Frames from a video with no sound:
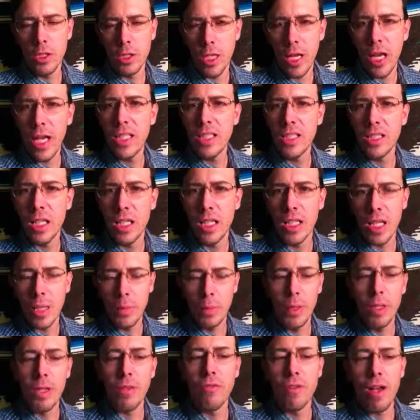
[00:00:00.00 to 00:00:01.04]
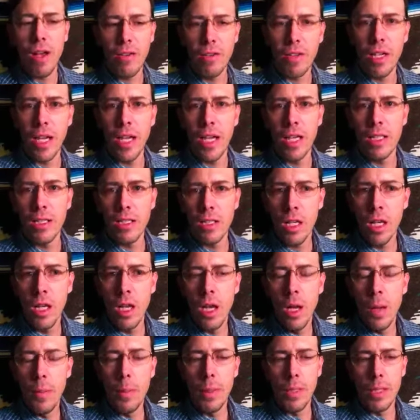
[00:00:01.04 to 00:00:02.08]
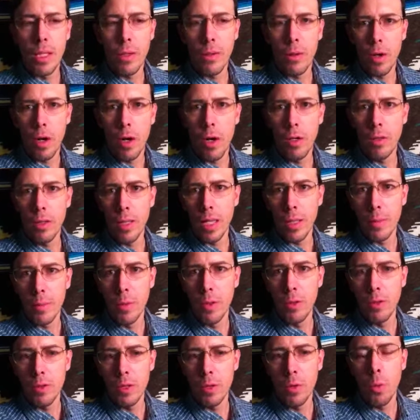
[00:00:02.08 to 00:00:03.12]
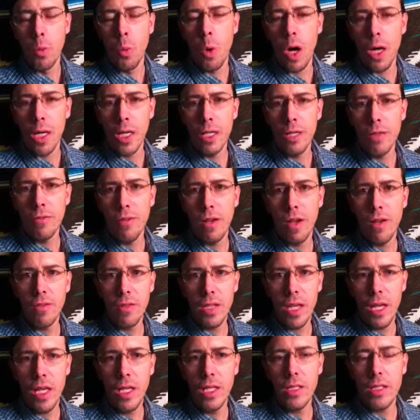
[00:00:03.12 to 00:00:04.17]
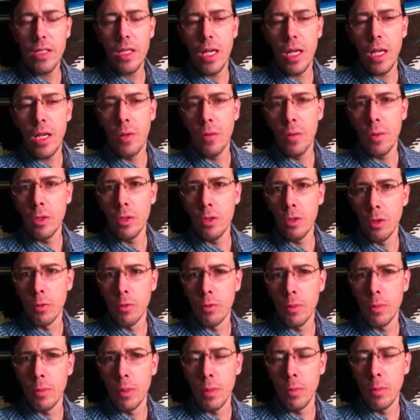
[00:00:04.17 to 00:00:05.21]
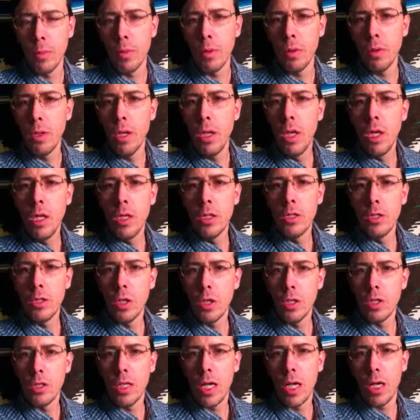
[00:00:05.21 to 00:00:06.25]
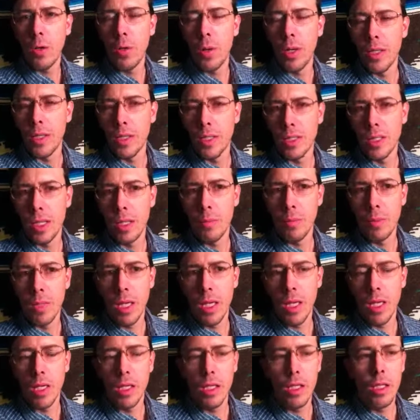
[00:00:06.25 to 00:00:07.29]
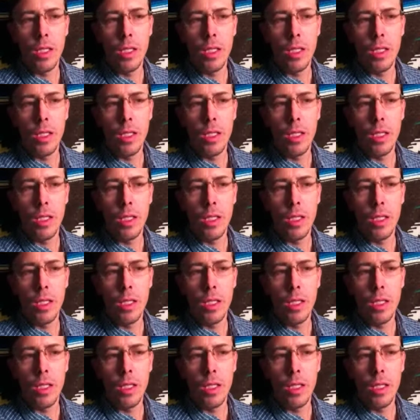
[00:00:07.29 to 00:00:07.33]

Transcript: She has done a couple other 5Ks, but they were all like mostly walking 5Ks and with groups of people, so it's not quite the same thing.